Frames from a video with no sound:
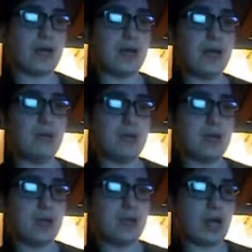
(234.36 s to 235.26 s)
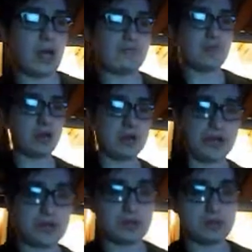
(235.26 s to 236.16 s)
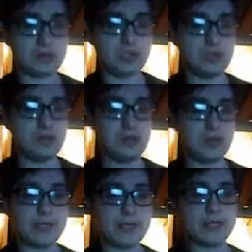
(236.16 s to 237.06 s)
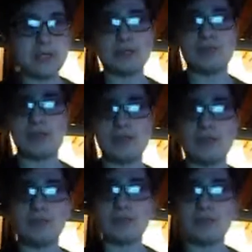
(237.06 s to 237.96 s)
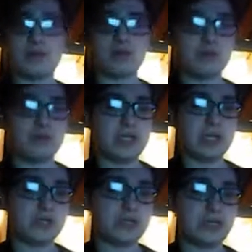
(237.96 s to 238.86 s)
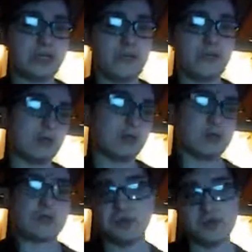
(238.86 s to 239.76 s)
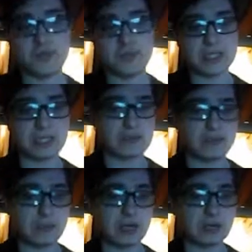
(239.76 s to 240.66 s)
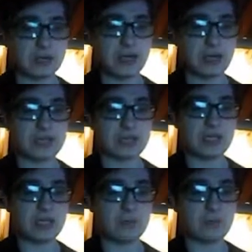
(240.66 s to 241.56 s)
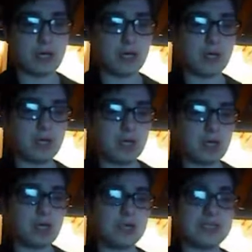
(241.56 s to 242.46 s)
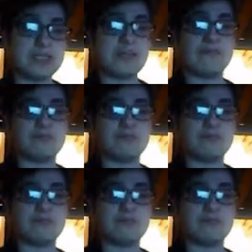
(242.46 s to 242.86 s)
well, I've got like two Twitters, well, because I've got two channels, Time Clock Doctor Hooves and my Gareth 17. Well, this is